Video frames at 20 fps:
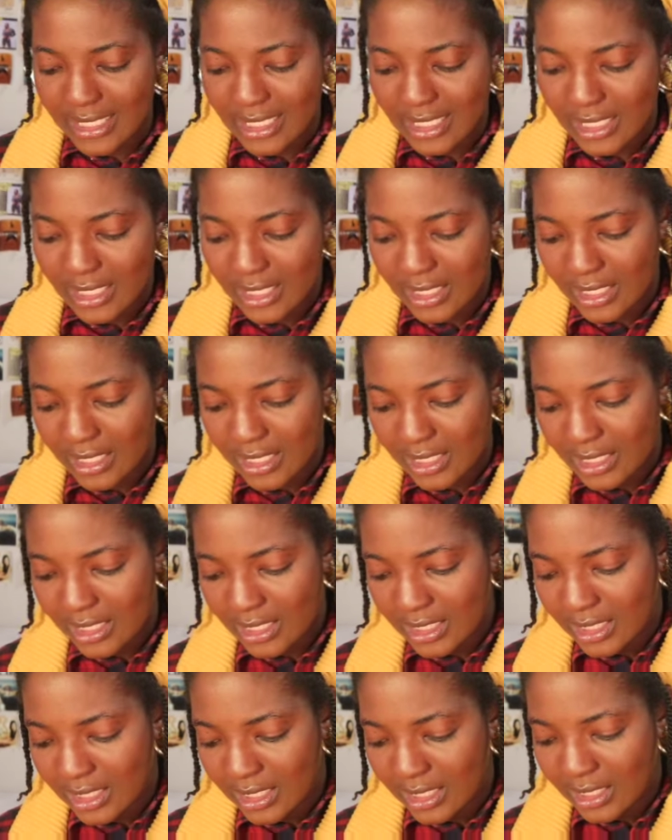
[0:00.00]

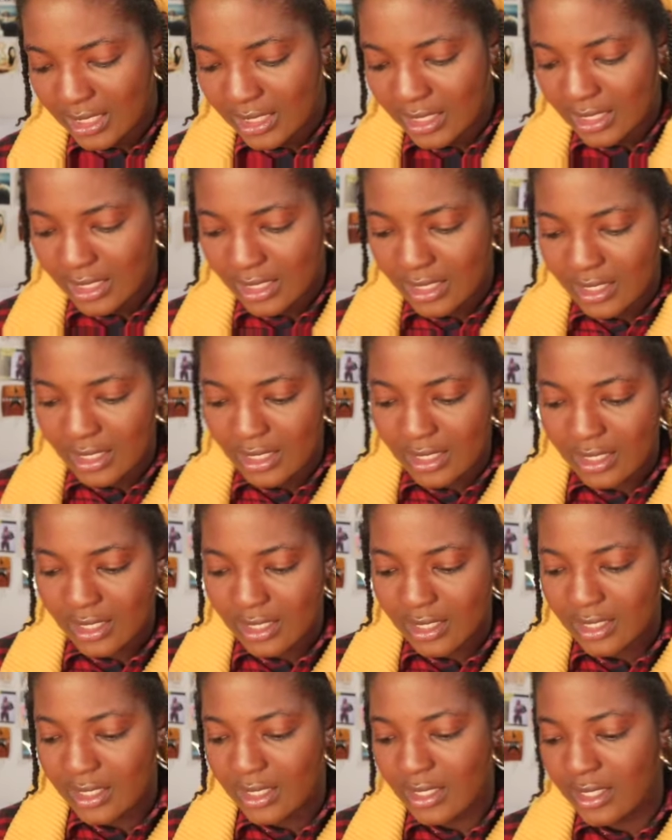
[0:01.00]

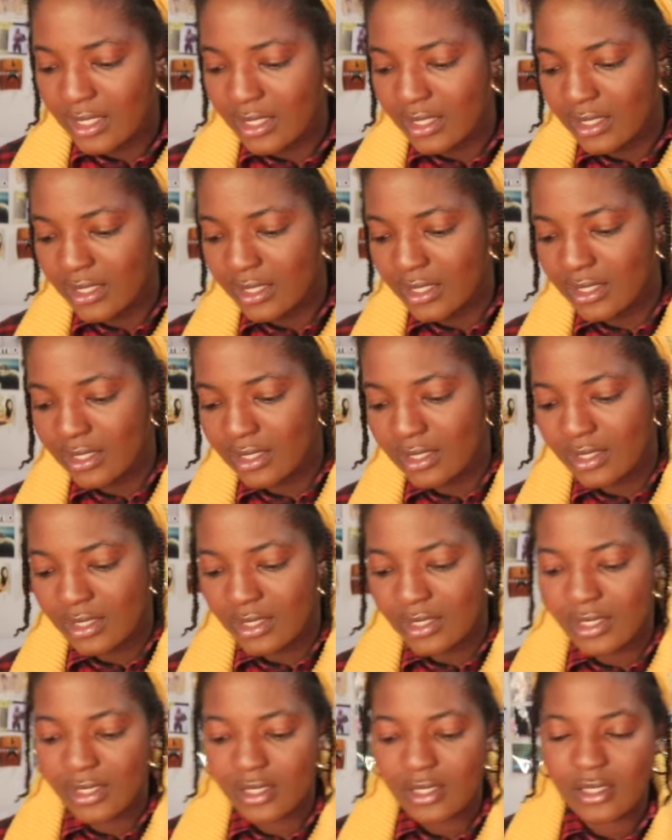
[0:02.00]

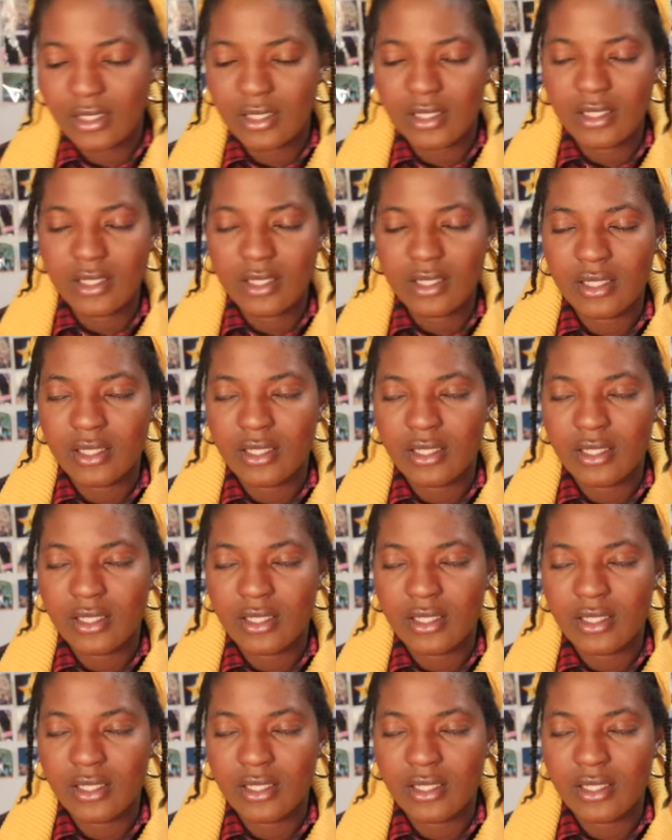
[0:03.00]
No one is speaking in this clip.